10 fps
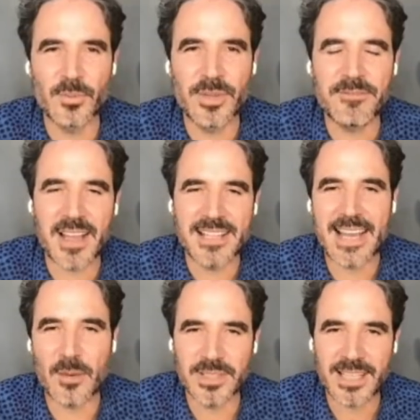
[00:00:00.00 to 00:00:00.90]
we find
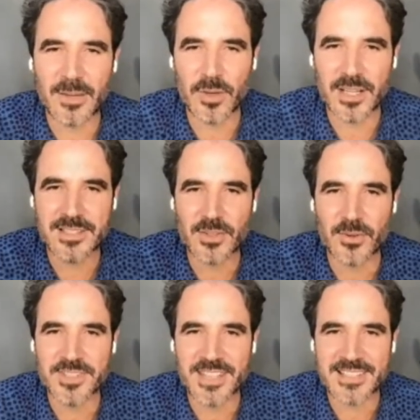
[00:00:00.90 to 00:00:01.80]
out what that was?
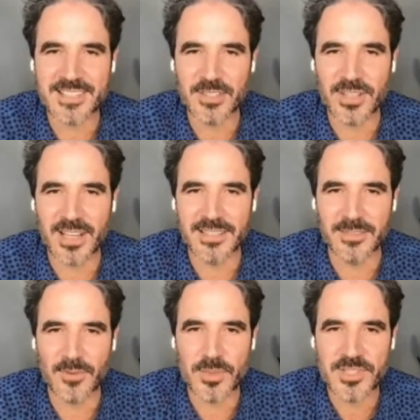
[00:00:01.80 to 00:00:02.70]
Or is that still
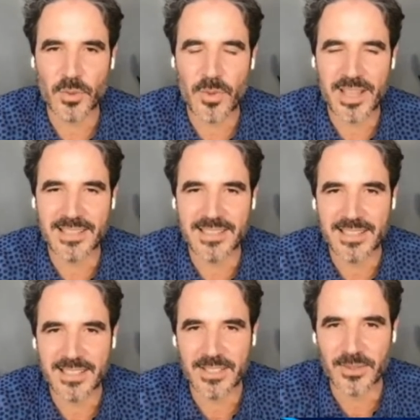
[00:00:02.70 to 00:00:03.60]
are we still waiting to
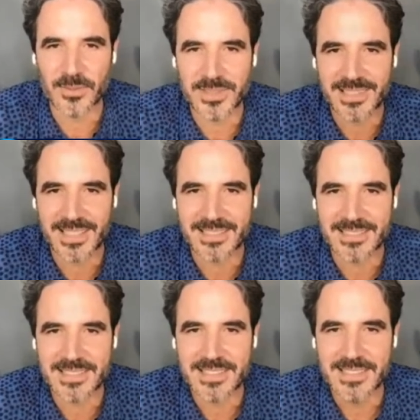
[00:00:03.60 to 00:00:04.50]
hear what that is?